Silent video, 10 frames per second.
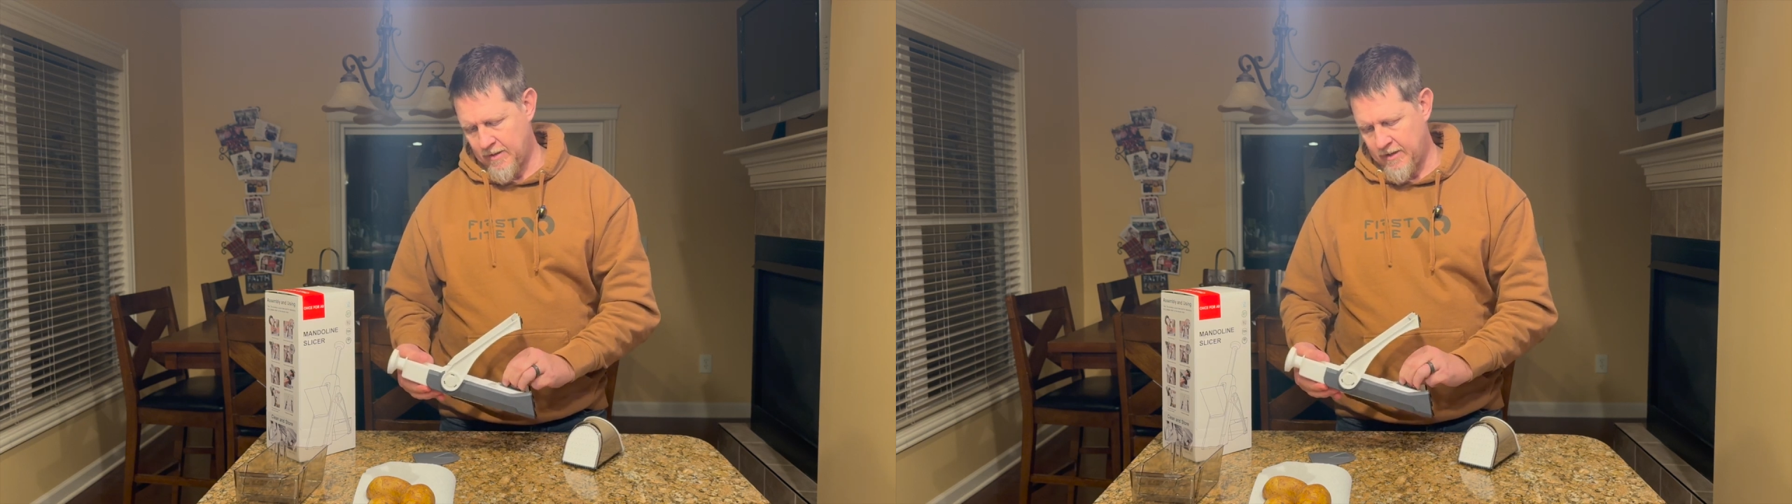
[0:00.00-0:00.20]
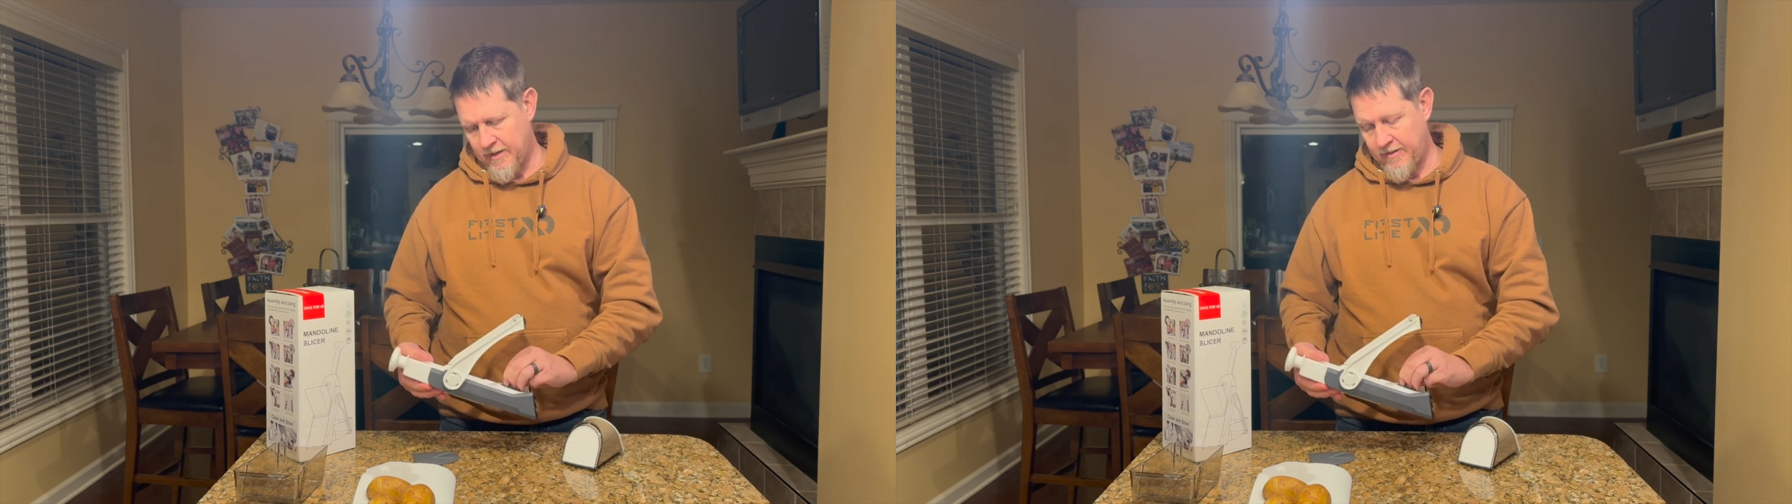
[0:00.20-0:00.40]

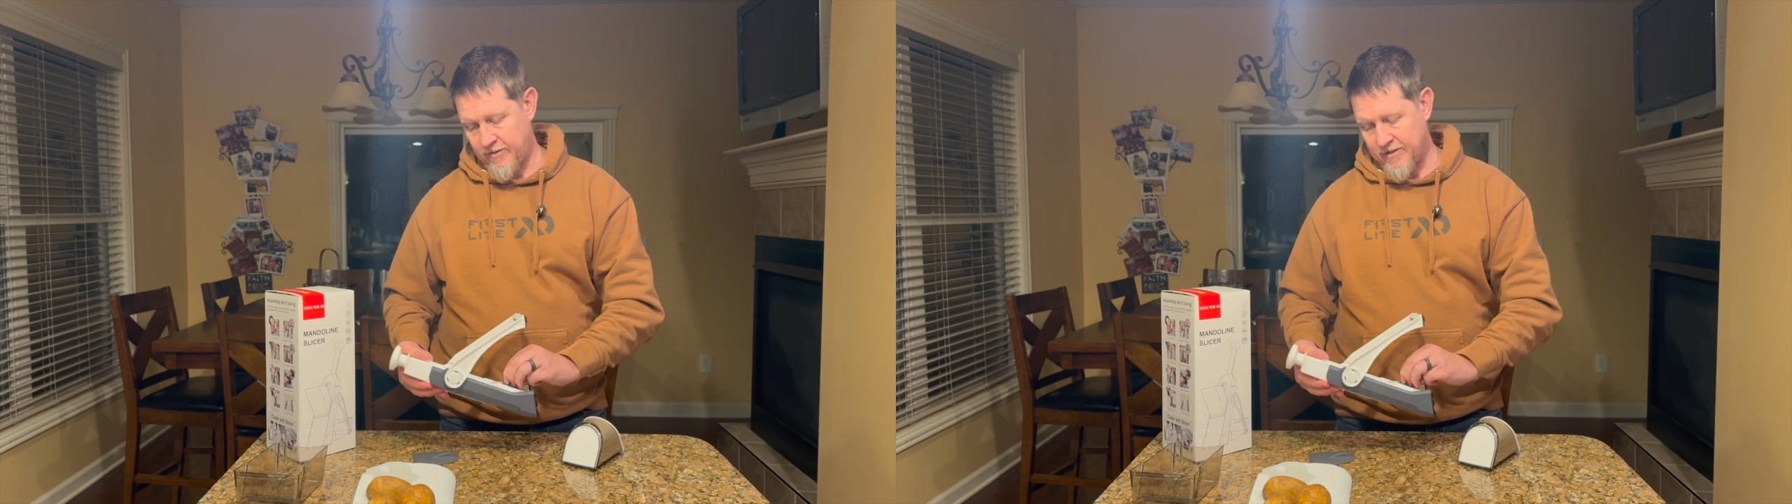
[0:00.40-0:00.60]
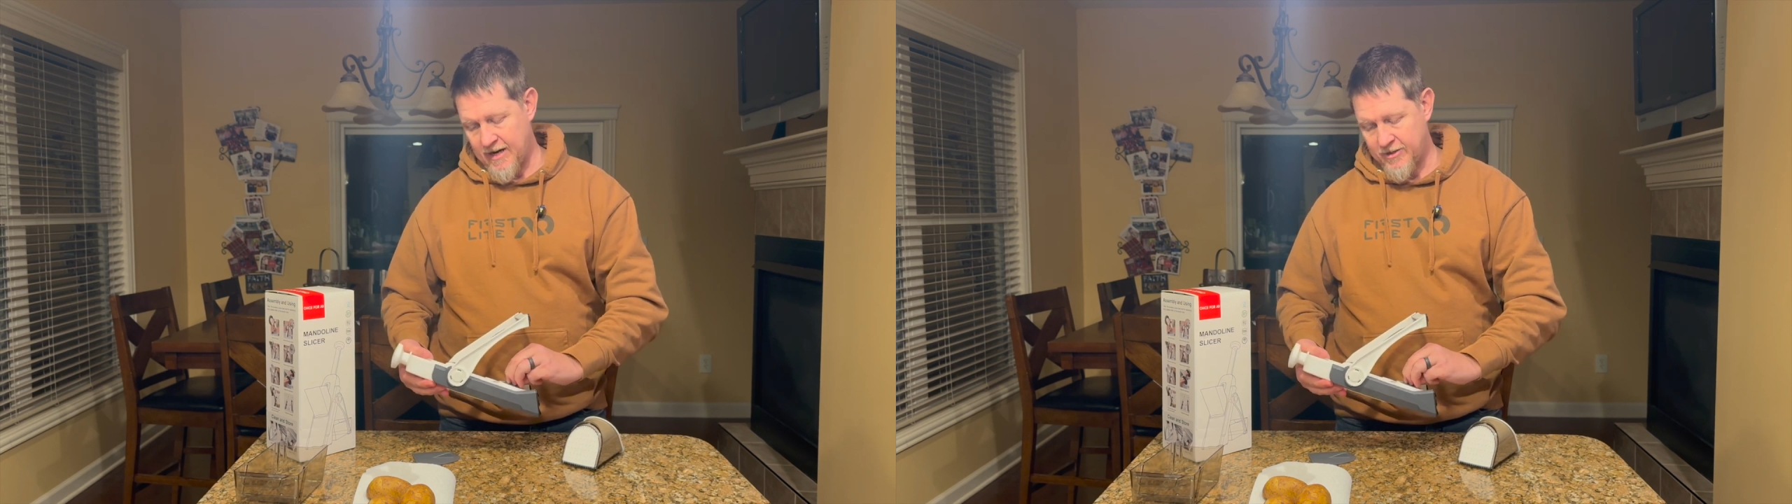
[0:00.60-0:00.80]
And
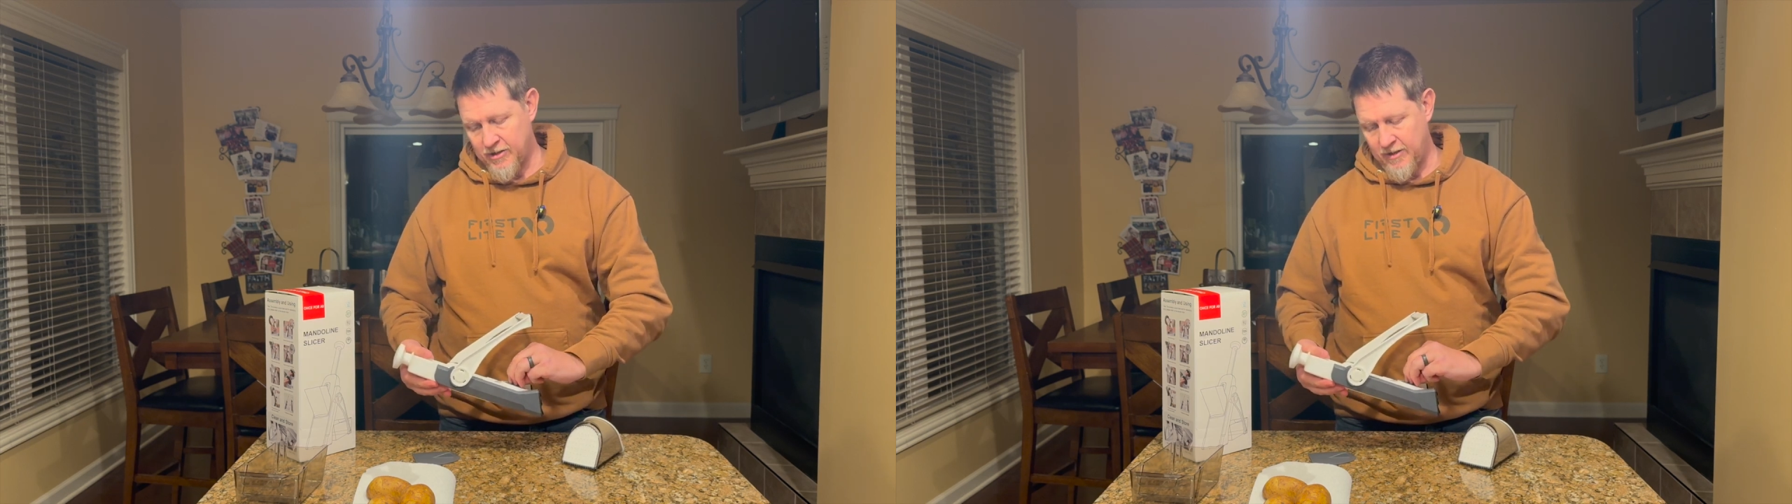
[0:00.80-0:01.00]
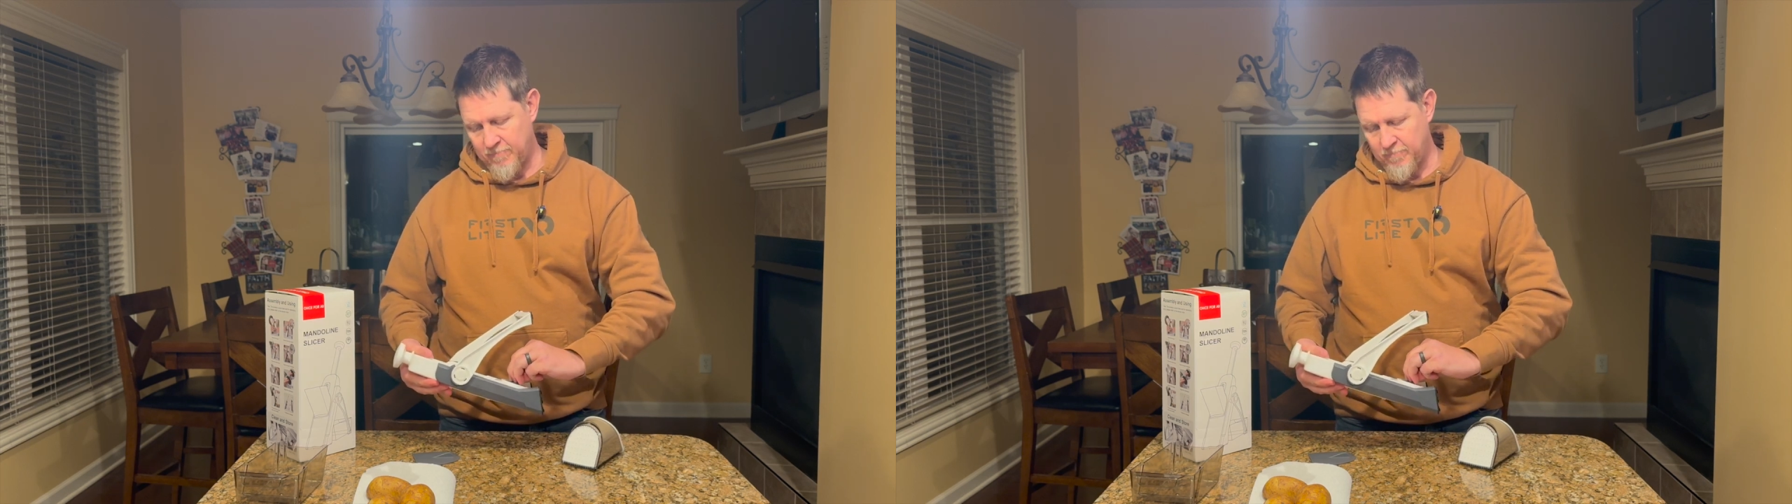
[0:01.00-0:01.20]
there's
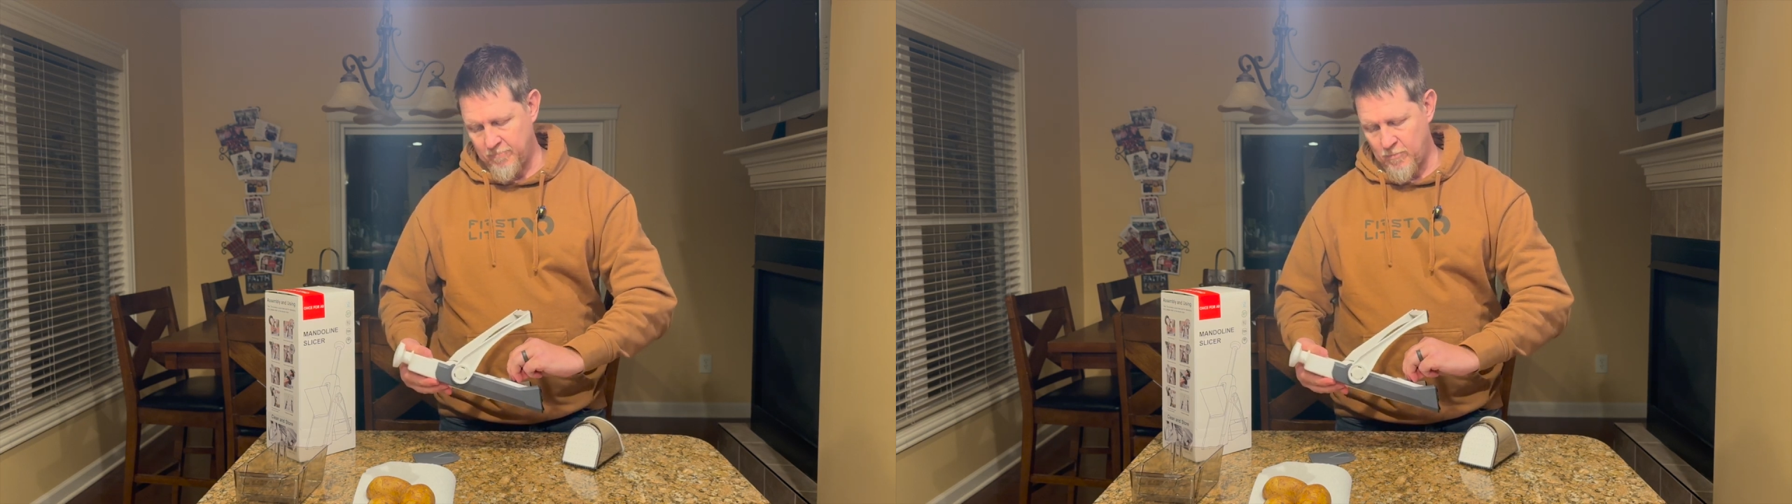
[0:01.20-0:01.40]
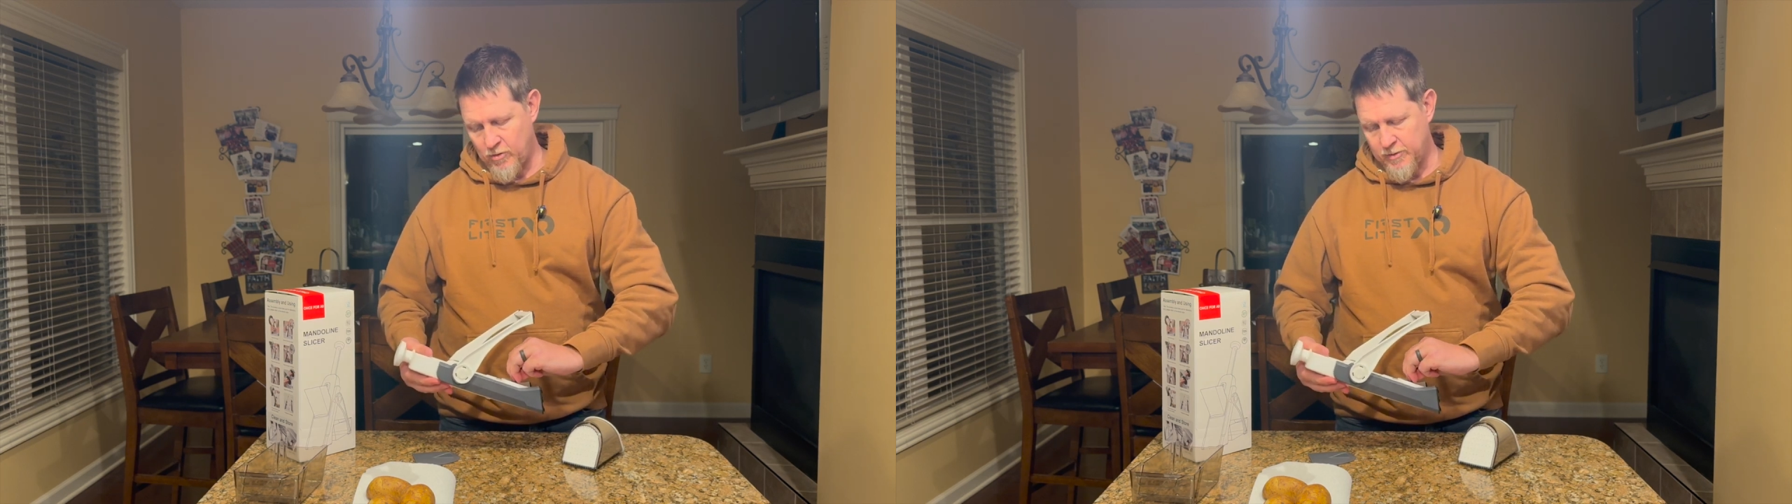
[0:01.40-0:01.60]
actually
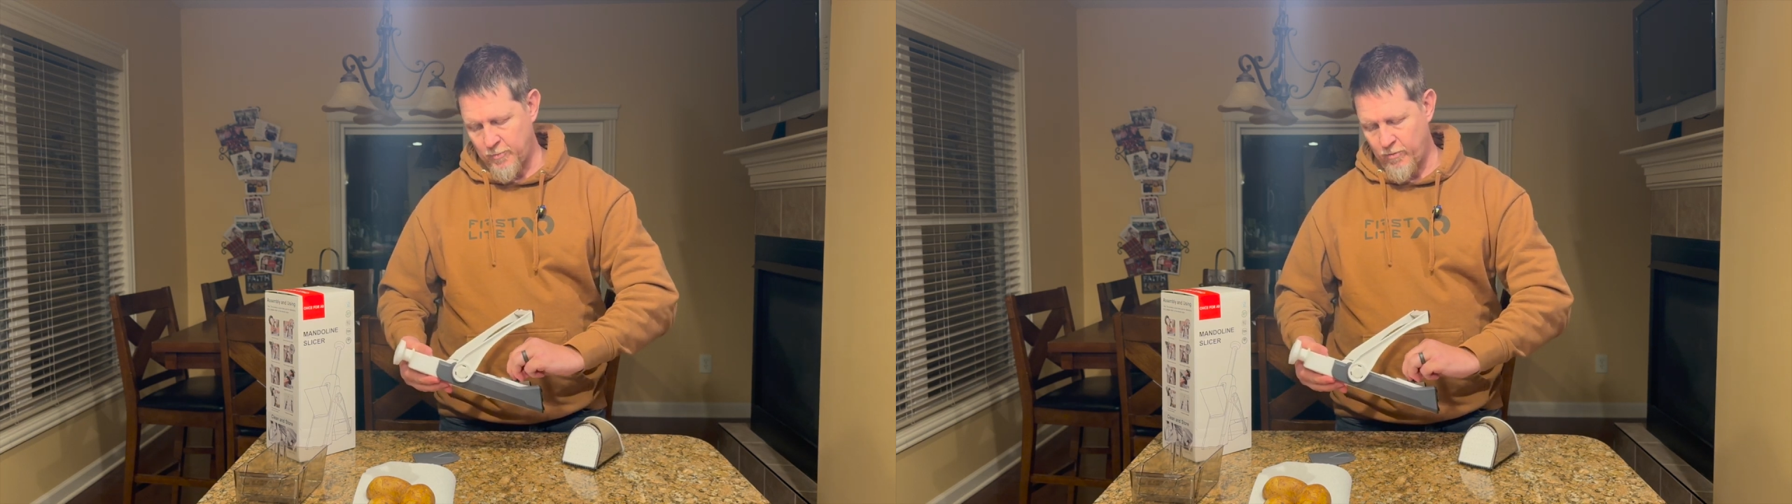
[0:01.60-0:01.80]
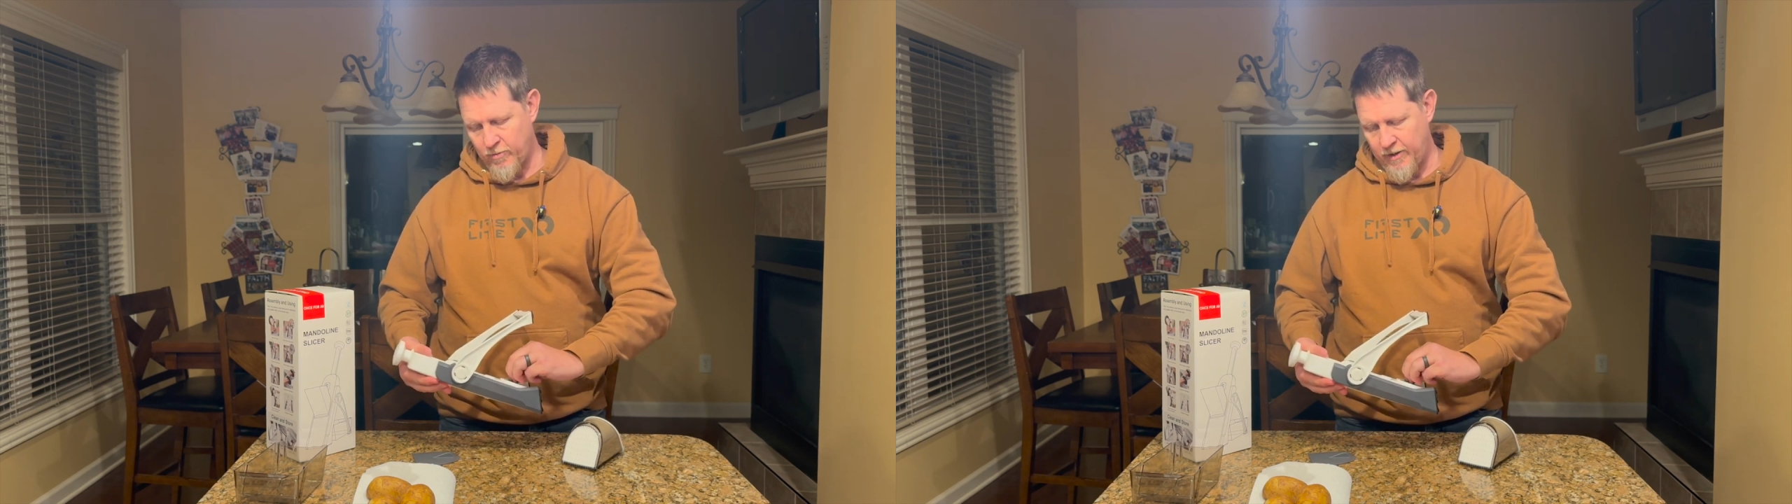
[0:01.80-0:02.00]
multiple